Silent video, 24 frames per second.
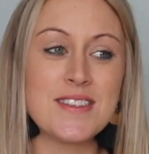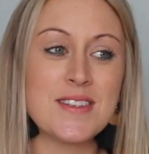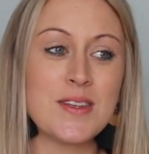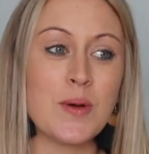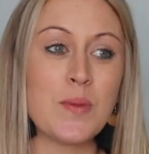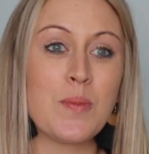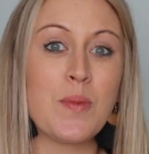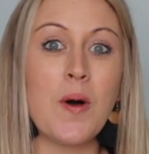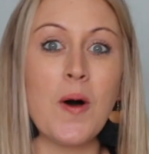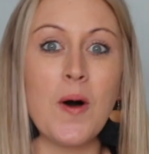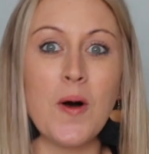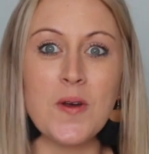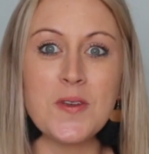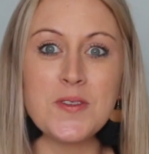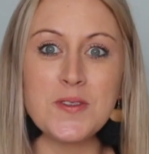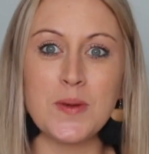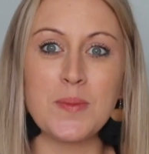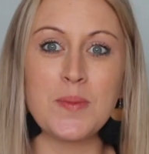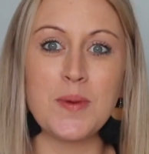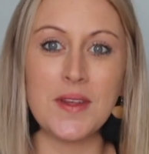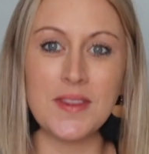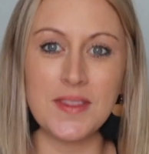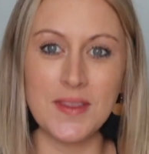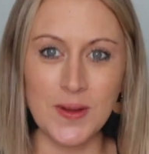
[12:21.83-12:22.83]
So
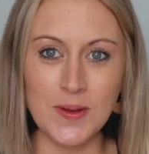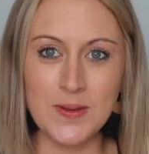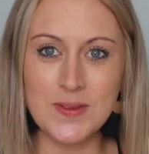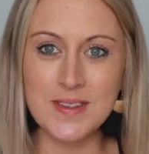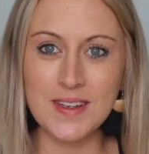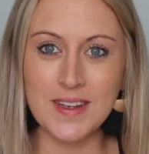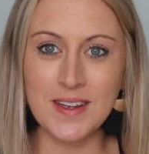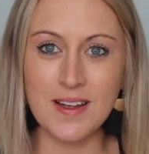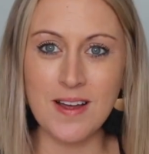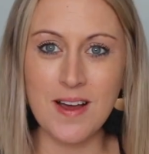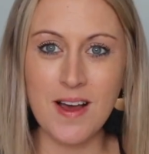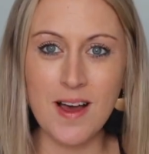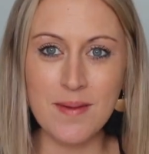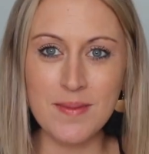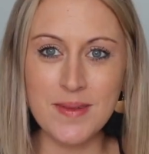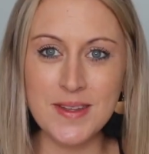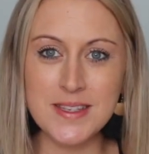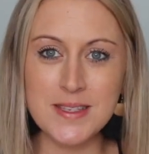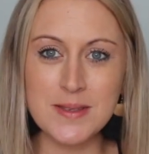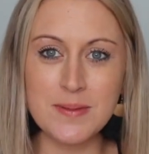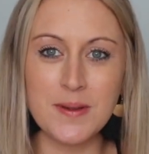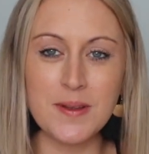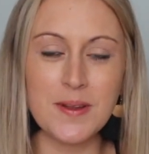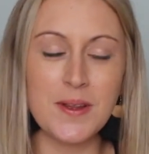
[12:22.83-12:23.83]
also put those in the
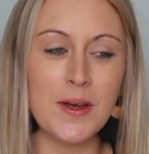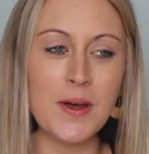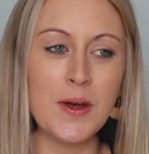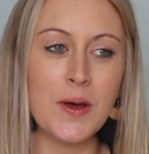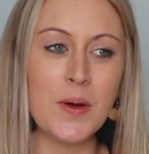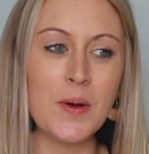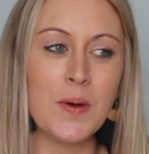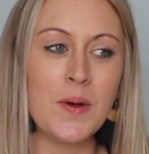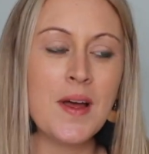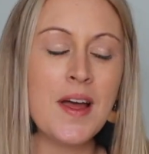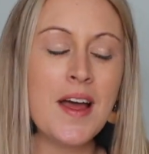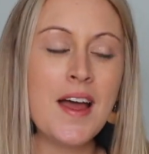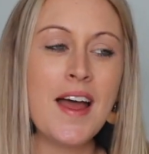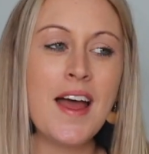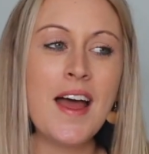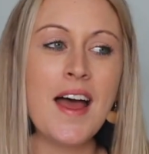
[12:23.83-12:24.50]
comments below.